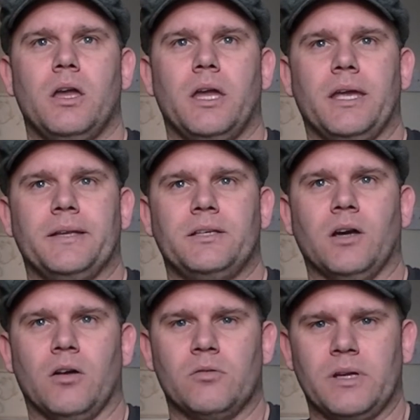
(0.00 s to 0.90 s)
He
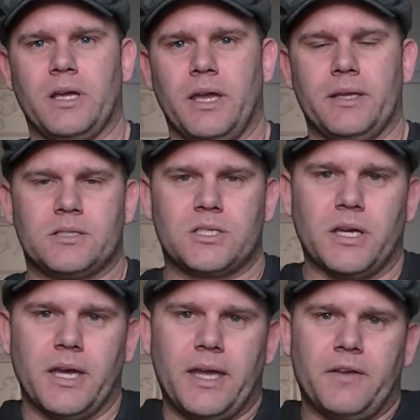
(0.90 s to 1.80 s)

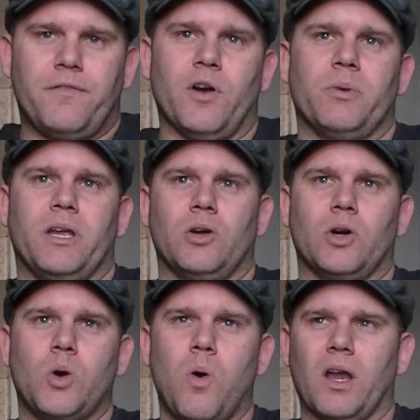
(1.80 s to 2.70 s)
filmed it in
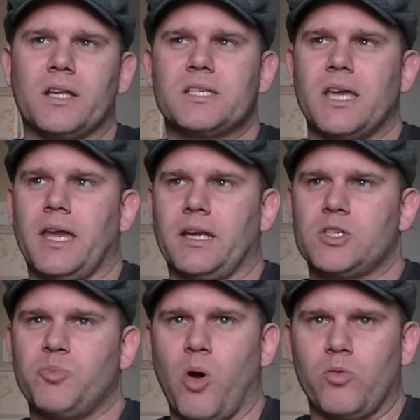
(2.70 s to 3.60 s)
good quality, and he
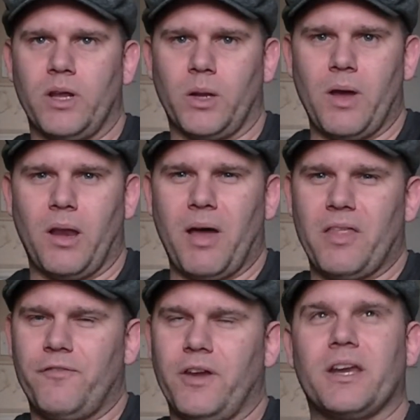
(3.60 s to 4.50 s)
spoke really well about
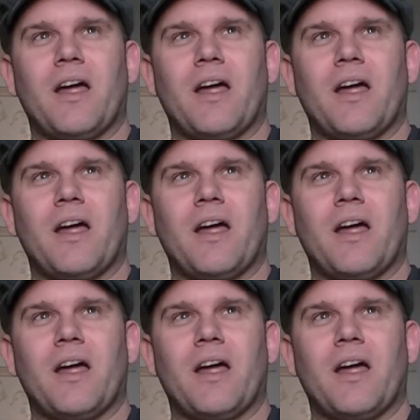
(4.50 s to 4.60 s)
the figure.